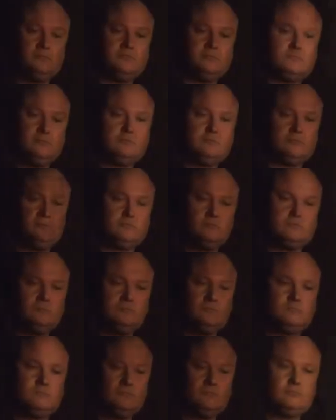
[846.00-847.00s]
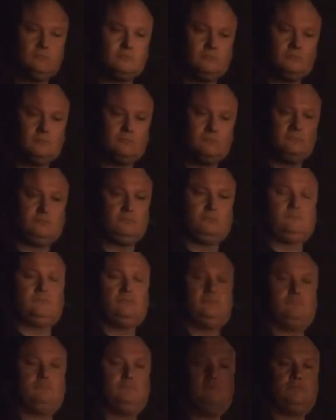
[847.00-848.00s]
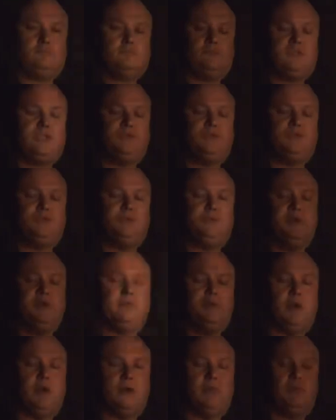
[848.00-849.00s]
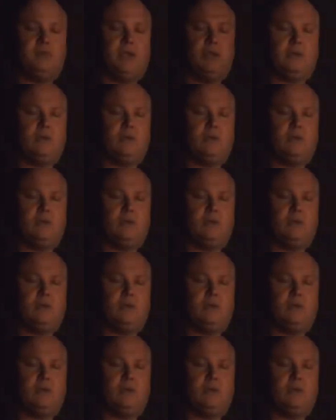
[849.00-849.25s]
isn't what he wanted in light of Ned's skepticism of his visit,